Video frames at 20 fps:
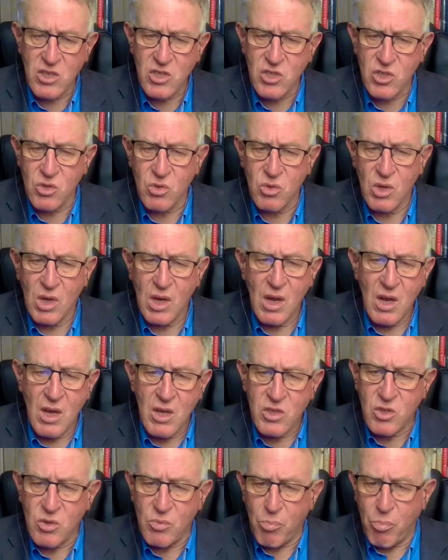to
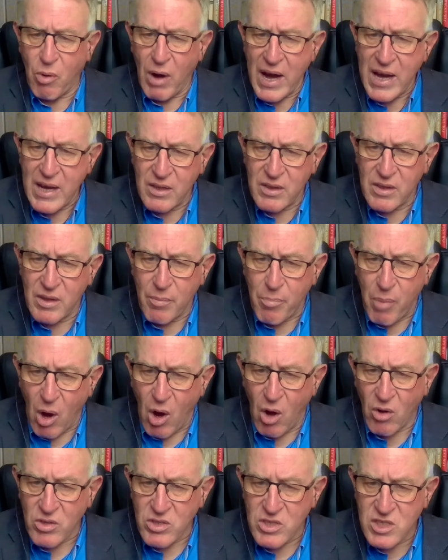break the
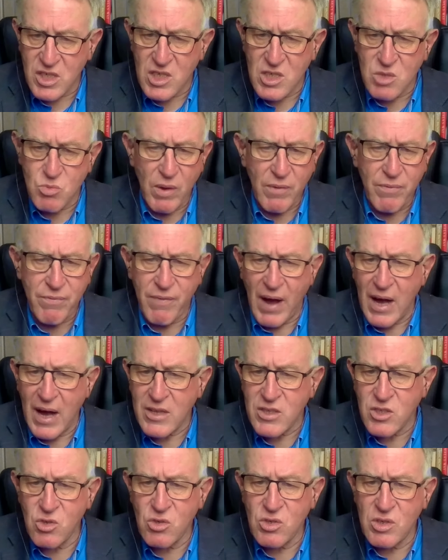bonds because we're far
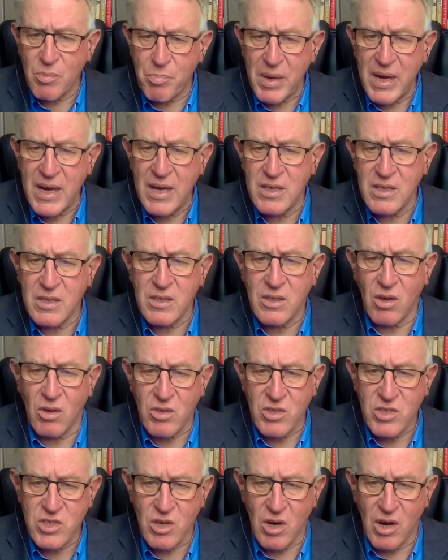too dependent on
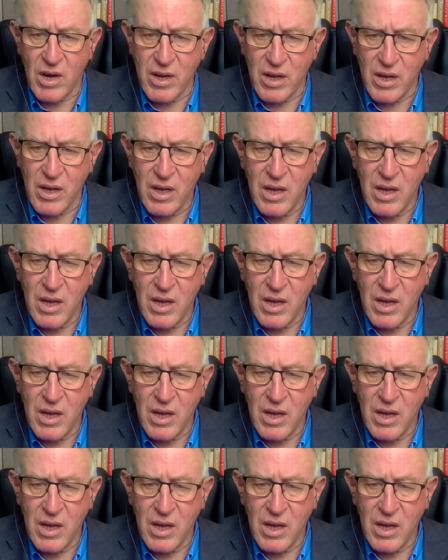China.